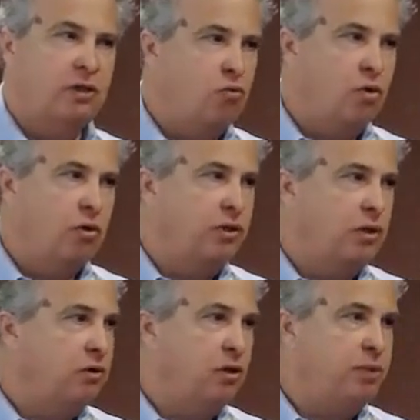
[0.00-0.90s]
In a world that
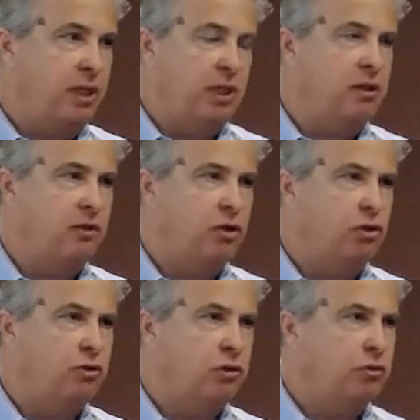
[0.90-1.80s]
you can be anything that
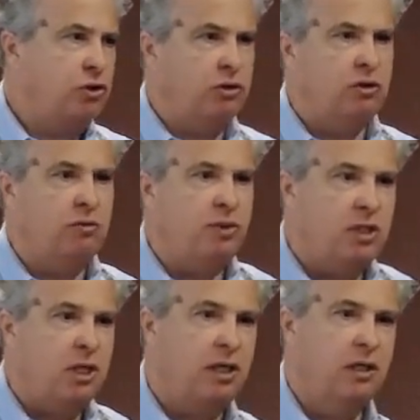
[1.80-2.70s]
you choose, choose to be
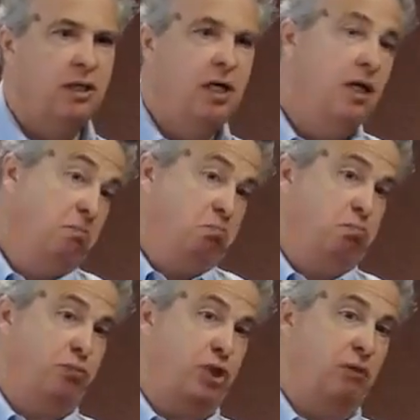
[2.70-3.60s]
kind.
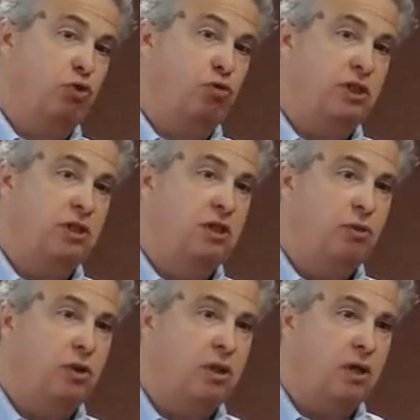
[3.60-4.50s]
Seems
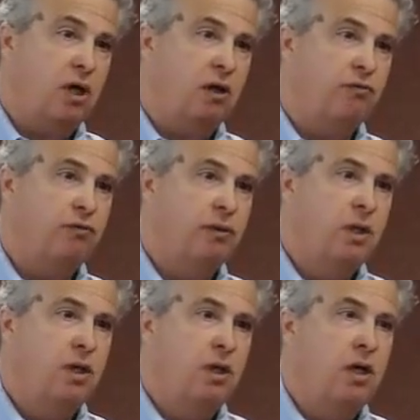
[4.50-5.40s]
reasonable enough.
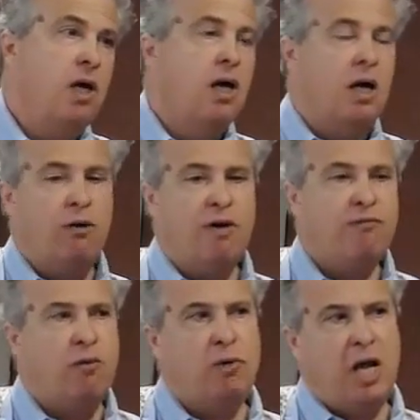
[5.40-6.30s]

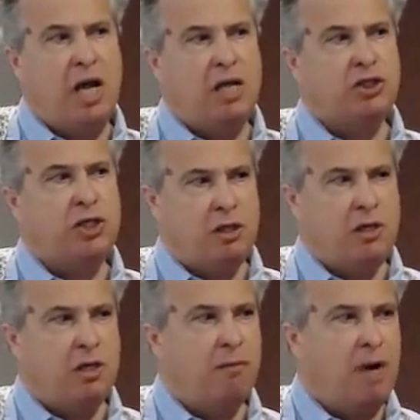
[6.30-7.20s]
However, I want to ask you to
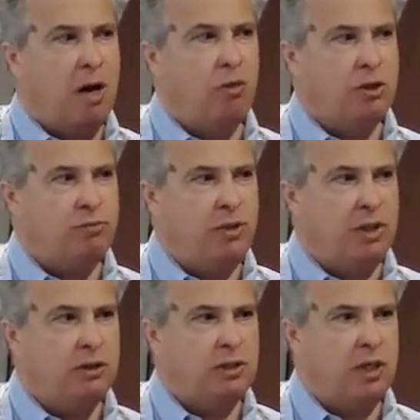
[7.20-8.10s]
think about what's
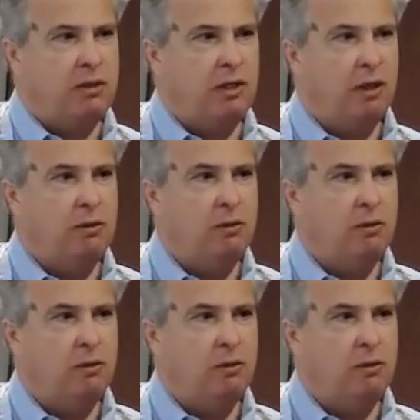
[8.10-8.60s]
being said there.